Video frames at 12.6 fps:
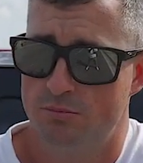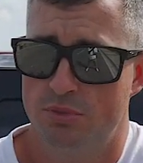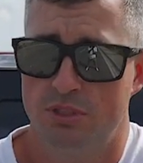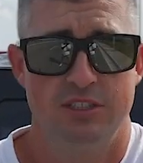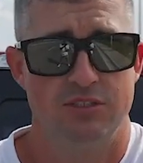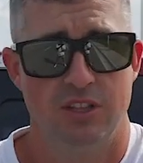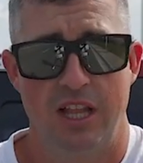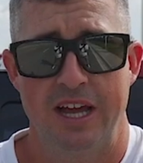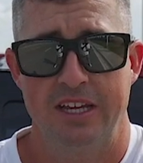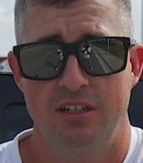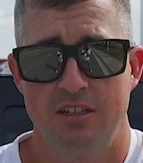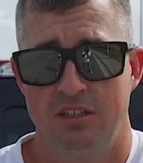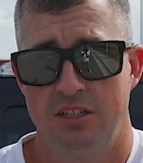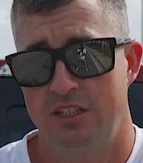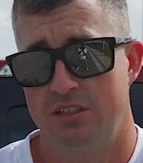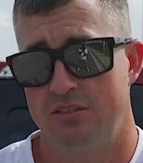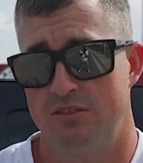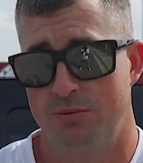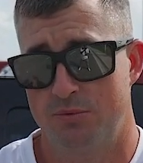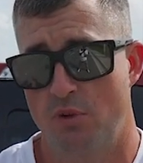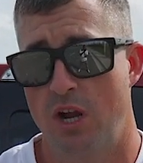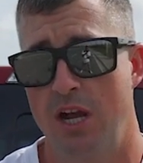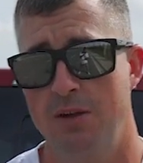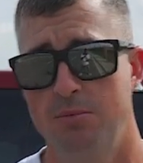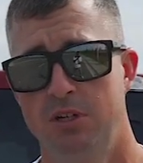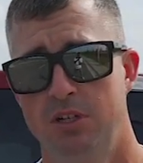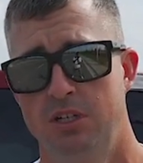please like and subscribe,